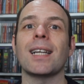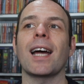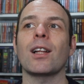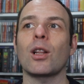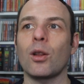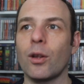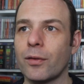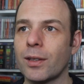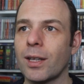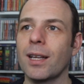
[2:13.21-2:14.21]
I
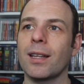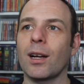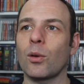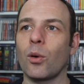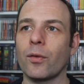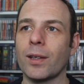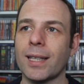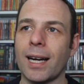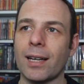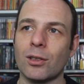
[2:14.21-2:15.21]
loved a lot of the
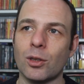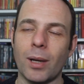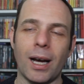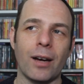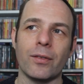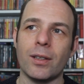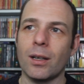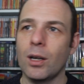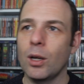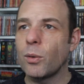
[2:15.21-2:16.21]
characters we have here.